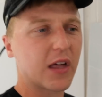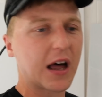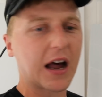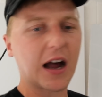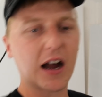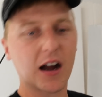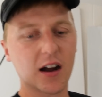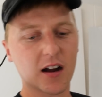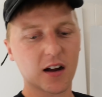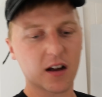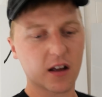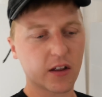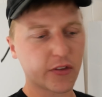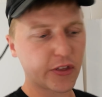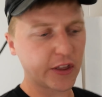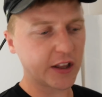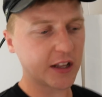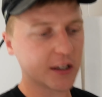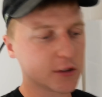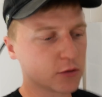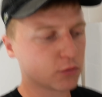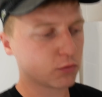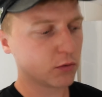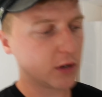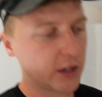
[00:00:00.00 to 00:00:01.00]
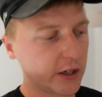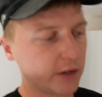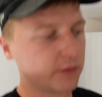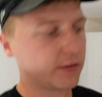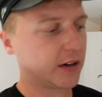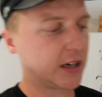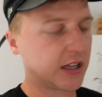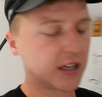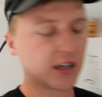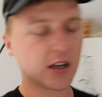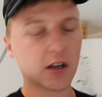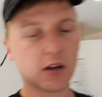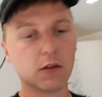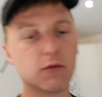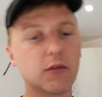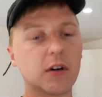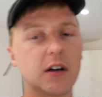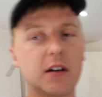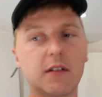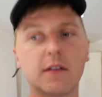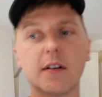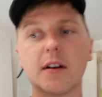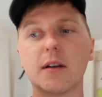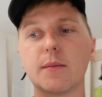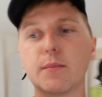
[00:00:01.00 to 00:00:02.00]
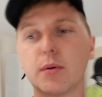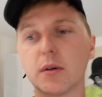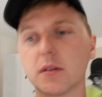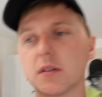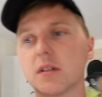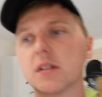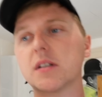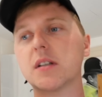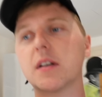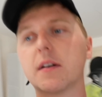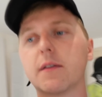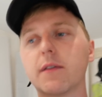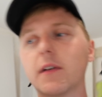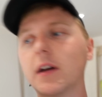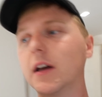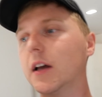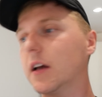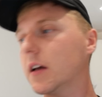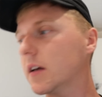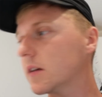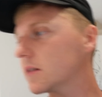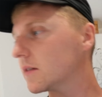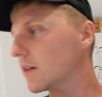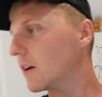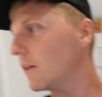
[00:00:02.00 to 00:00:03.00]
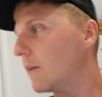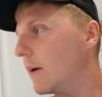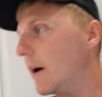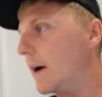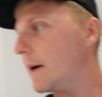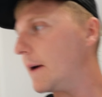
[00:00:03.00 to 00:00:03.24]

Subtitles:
that. I think that's really, really good, really, really positive. So,